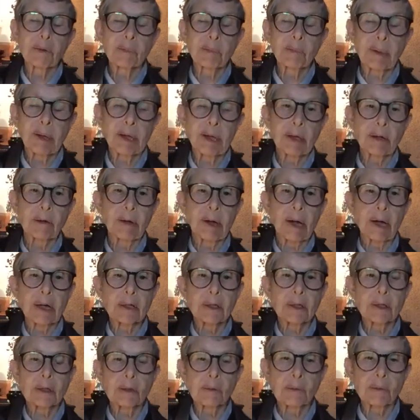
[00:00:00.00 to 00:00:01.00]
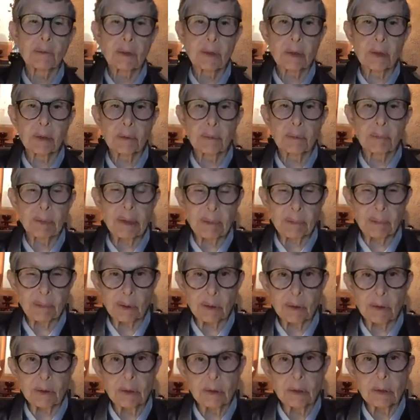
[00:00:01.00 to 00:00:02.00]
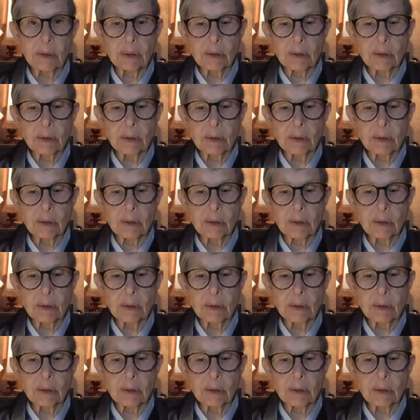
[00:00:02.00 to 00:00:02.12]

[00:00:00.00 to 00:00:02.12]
my interactions with other people.